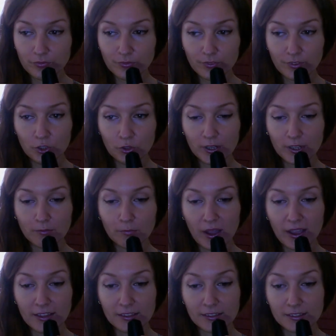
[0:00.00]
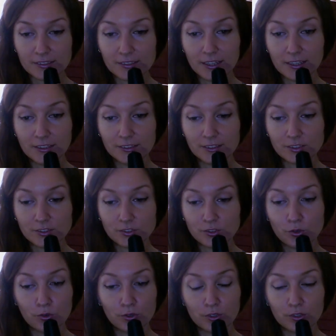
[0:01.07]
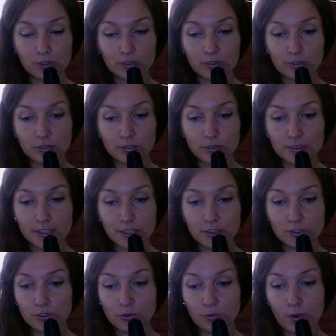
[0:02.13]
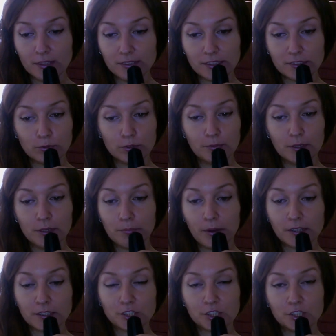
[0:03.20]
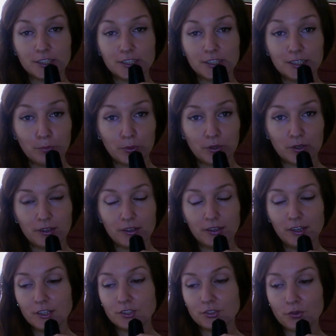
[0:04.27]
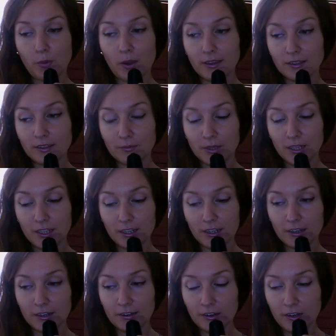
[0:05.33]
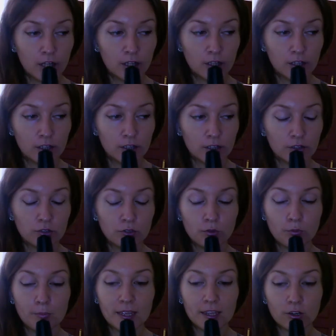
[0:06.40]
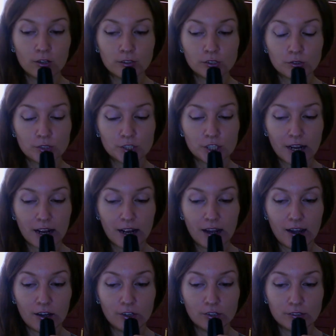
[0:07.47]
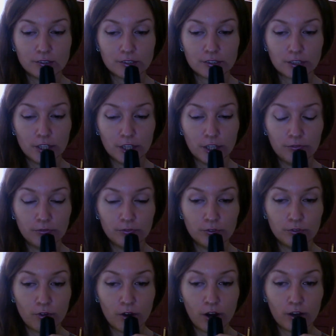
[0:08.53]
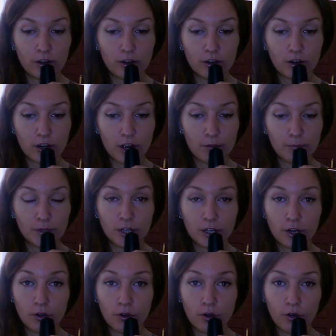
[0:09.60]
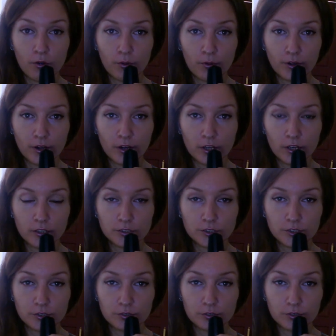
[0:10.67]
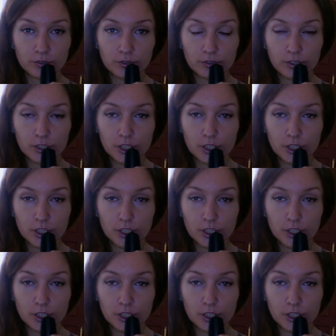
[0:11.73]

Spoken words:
you can buy things like this to take to the West. It would be much cheaper to buy them here. You may also check out, if you are coming alone to